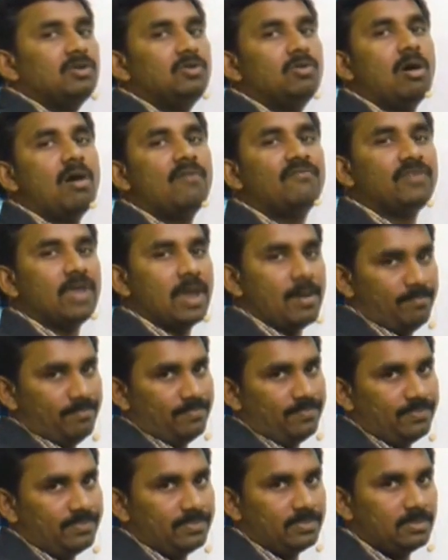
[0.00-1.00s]
of
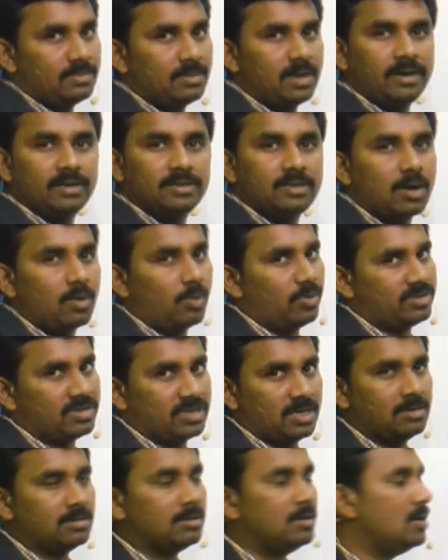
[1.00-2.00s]
m, that is the
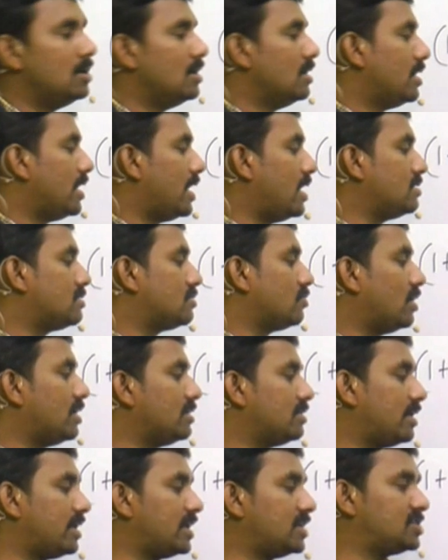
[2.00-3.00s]
question. Hence what
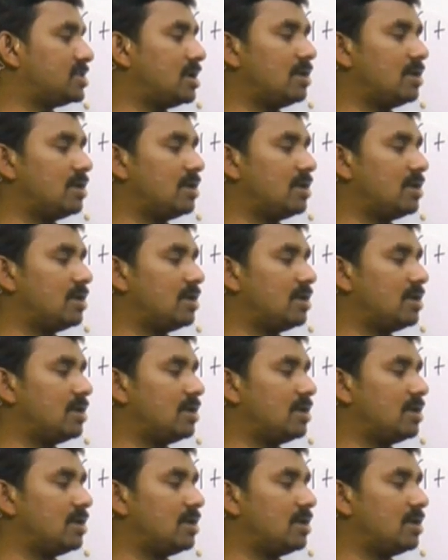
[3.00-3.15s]
is the rational